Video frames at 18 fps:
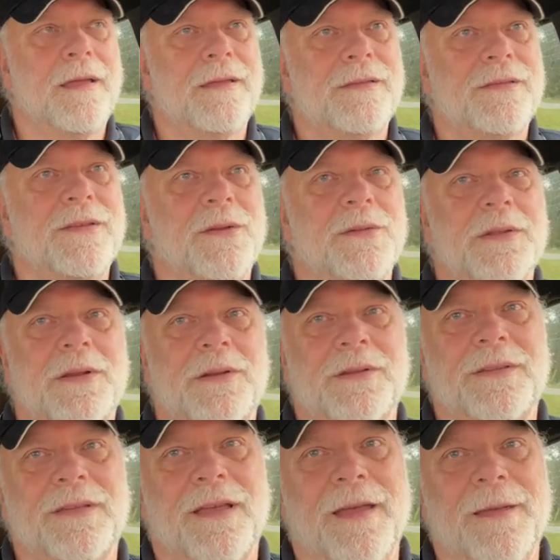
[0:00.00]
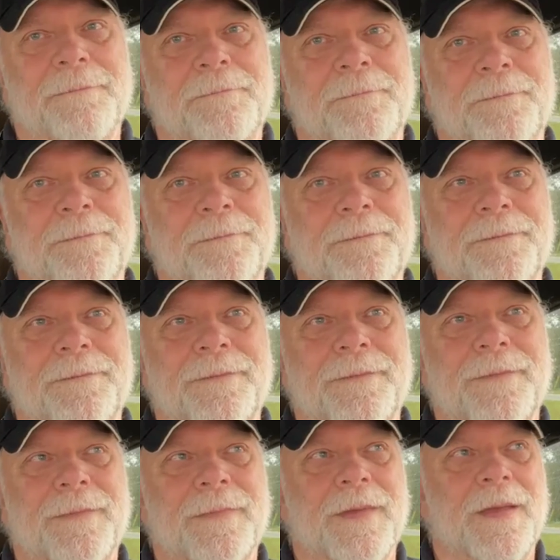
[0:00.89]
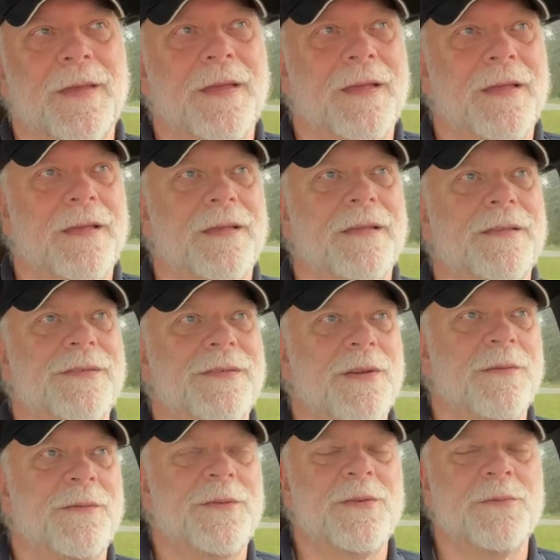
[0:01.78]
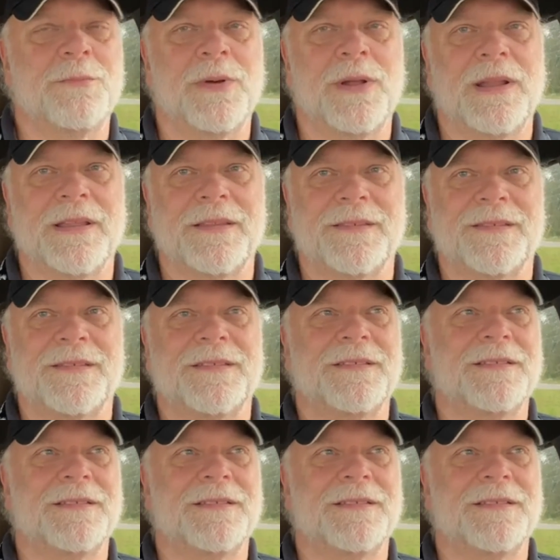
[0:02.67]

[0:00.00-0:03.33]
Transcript: So little time. So few bullets.